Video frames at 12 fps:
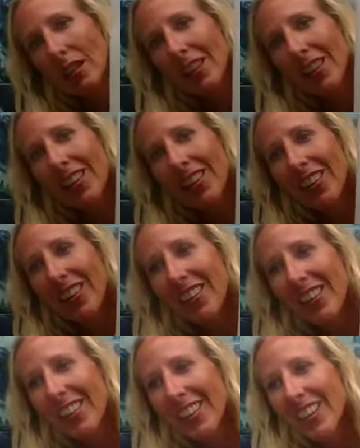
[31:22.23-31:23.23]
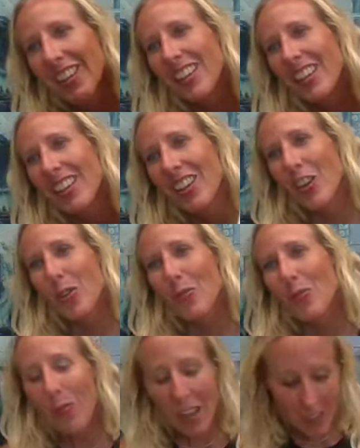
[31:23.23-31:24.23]
Oh,
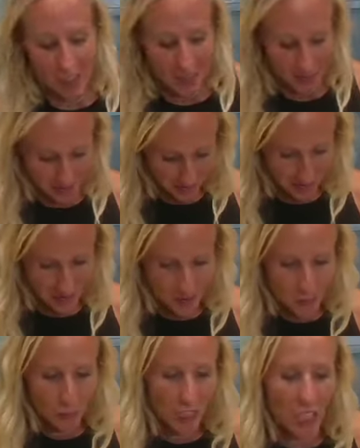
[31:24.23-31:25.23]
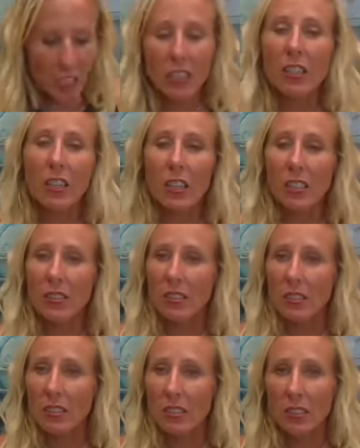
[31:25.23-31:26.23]
my yard guys
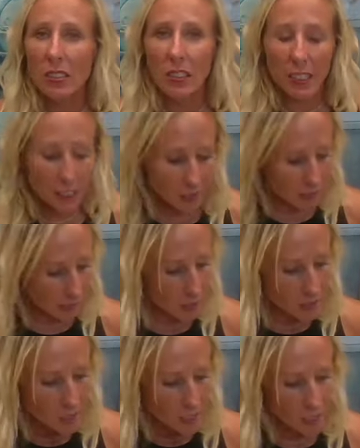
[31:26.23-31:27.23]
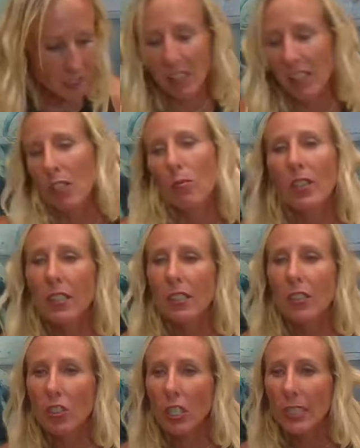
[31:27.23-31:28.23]
are here, and now my
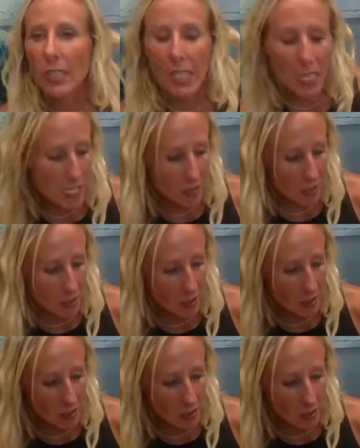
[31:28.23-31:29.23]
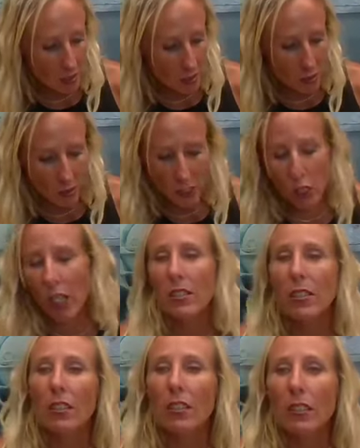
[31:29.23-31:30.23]
Great Dane is going
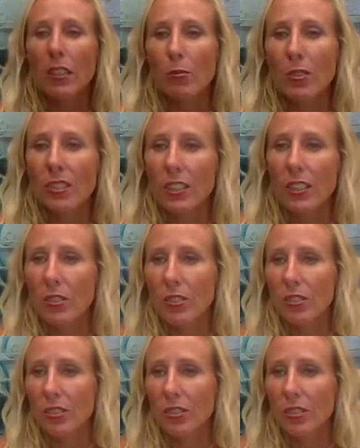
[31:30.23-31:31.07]
crazy upstairs.